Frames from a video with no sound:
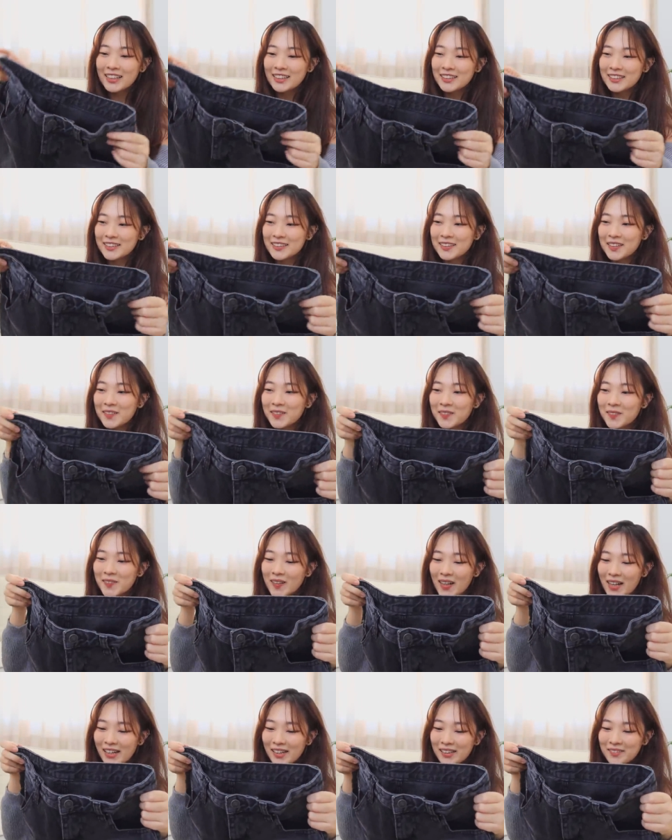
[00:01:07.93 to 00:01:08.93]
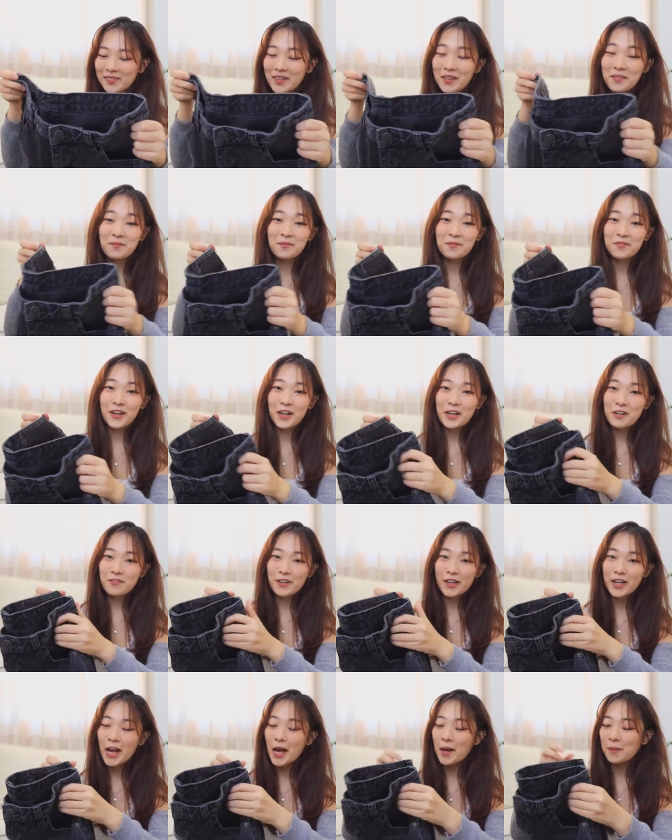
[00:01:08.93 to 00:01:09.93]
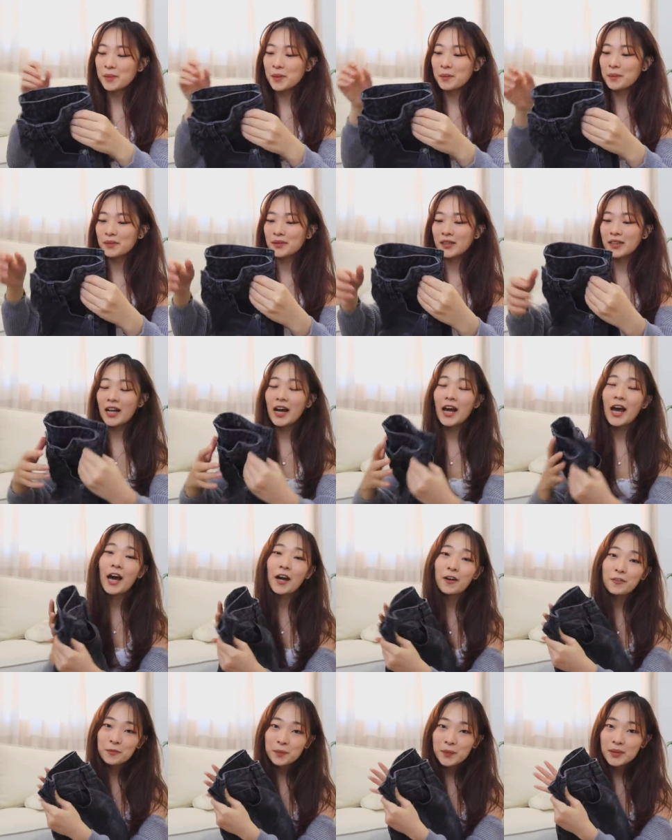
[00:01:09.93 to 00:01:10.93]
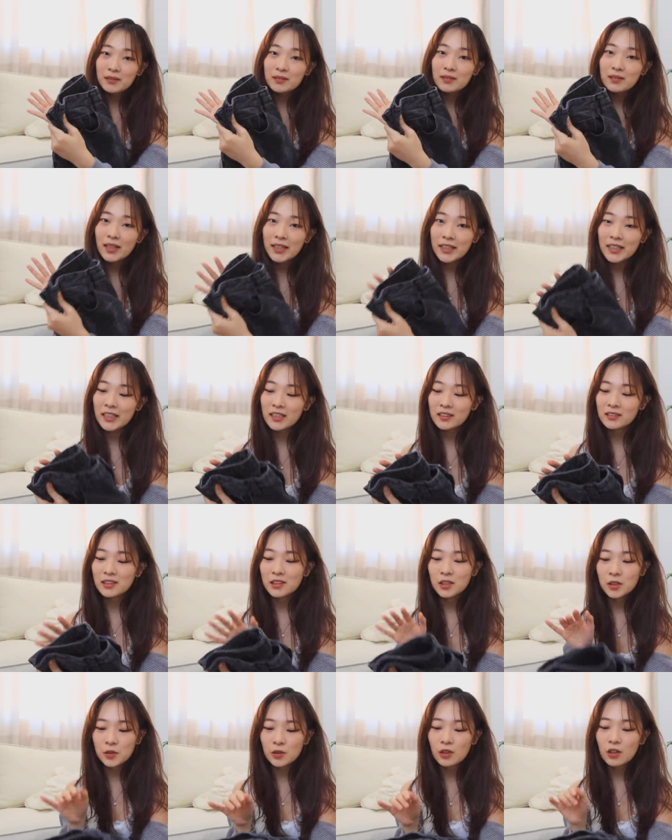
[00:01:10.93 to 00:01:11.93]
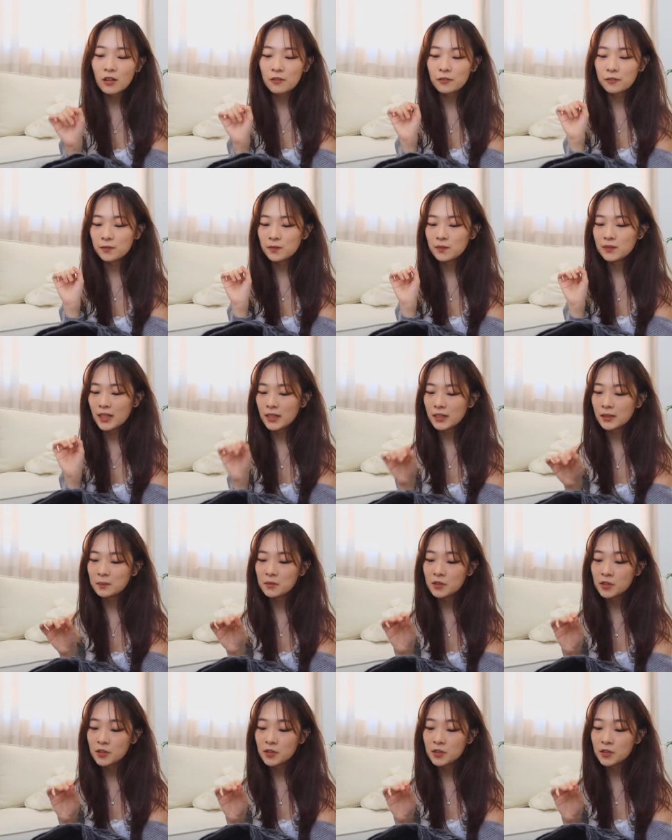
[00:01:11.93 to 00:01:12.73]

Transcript: so um, I'm very very happy about that I have been liking the look of denim